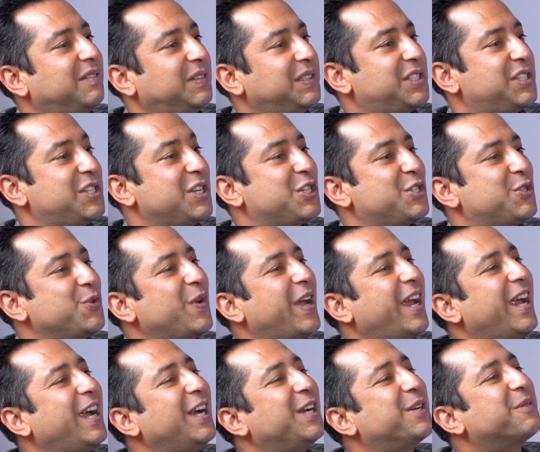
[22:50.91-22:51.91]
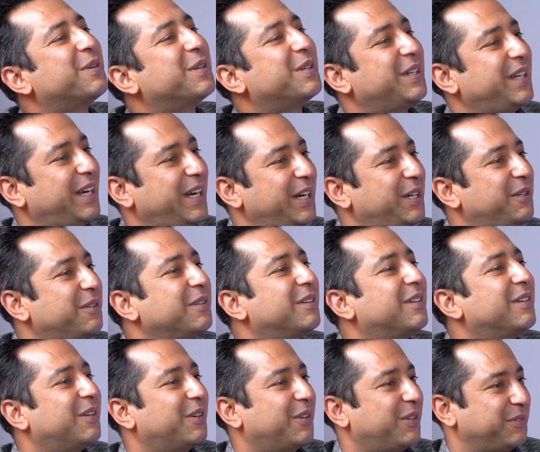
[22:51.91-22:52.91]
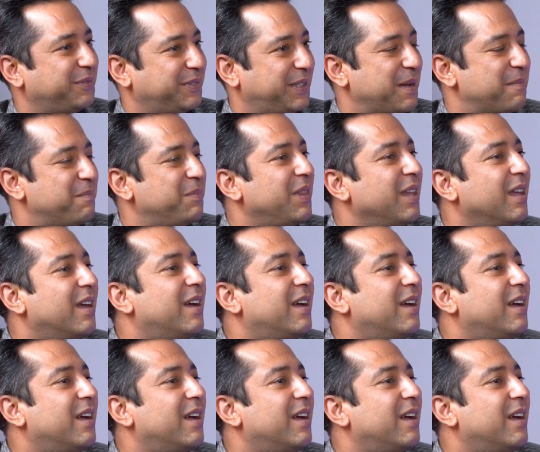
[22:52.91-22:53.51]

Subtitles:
with 6 to 8 of them.